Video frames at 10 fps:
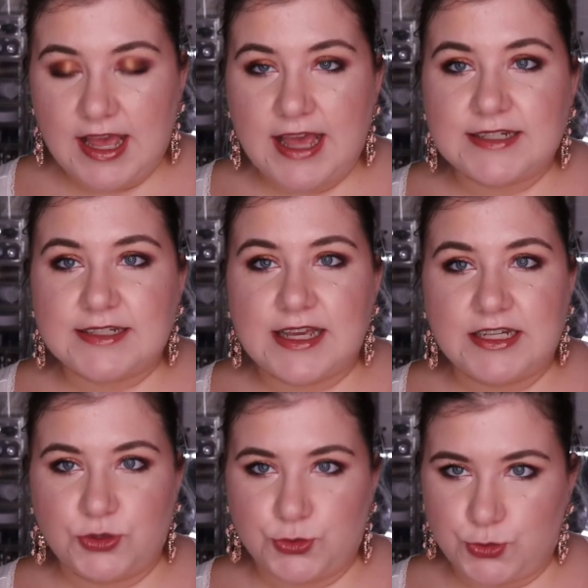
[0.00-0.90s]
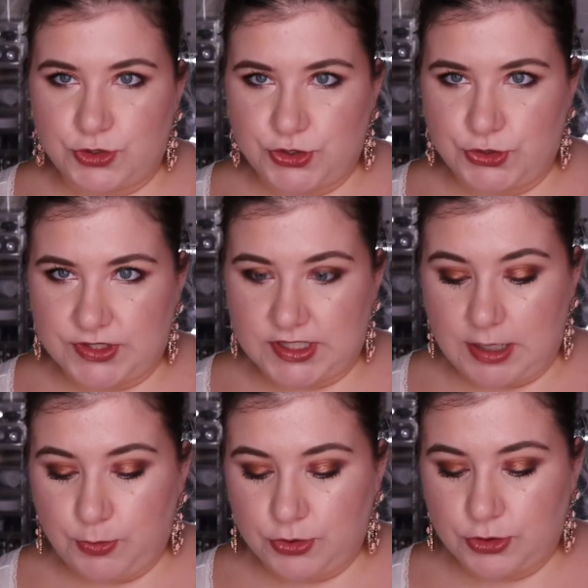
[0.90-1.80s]
And I don't want to use it
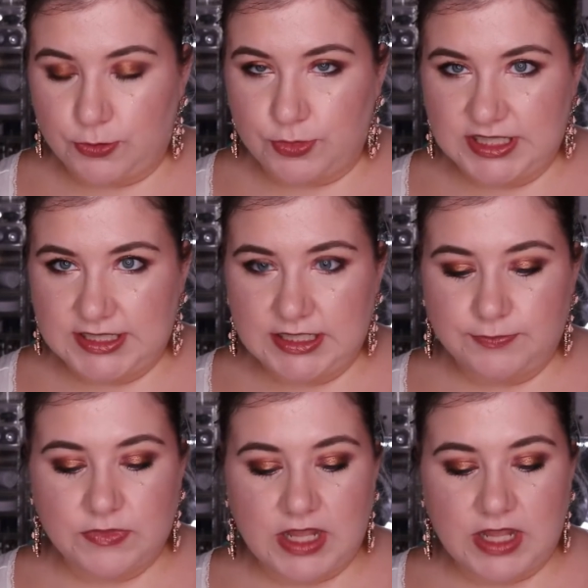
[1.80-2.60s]
up completely.